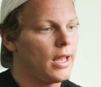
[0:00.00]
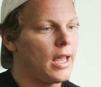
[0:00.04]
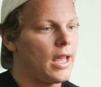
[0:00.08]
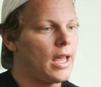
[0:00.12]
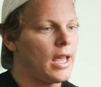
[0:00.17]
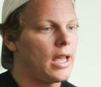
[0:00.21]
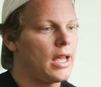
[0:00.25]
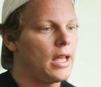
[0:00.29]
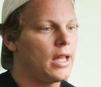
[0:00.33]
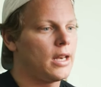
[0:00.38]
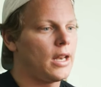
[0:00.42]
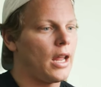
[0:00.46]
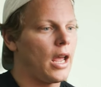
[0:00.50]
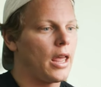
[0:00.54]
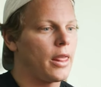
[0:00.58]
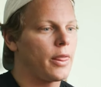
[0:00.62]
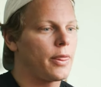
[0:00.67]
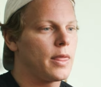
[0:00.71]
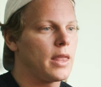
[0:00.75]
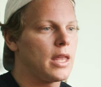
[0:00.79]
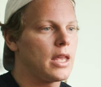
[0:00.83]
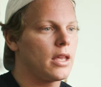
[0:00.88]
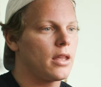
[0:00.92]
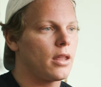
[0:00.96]
And I
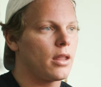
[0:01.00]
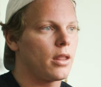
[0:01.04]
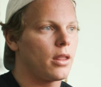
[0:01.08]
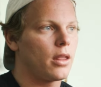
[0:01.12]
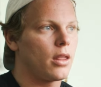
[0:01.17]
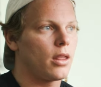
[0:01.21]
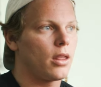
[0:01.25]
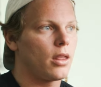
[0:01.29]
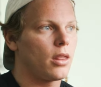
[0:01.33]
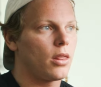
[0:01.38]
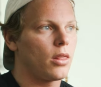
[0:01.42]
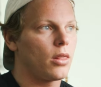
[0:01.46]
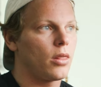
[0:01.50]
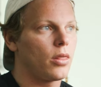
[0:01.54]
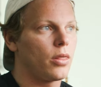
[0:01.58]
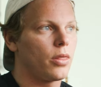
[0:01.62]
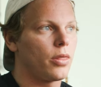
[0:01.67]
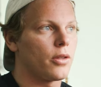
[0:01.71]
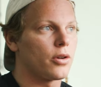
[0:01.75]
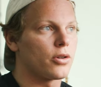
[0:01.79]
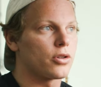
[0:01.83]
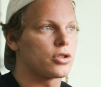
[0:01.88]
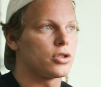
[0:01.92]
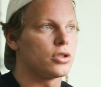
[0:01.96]
think
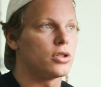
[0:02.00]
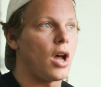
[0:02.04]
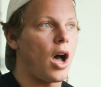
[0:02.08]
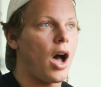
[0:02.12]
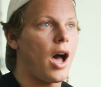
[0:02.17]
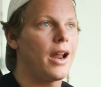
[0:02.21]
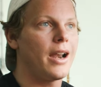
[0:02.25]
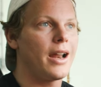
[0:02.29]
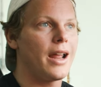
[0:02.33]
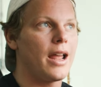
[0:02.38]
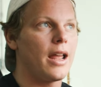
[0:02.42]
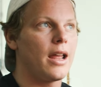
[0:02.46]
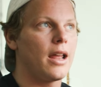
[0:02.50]
there's not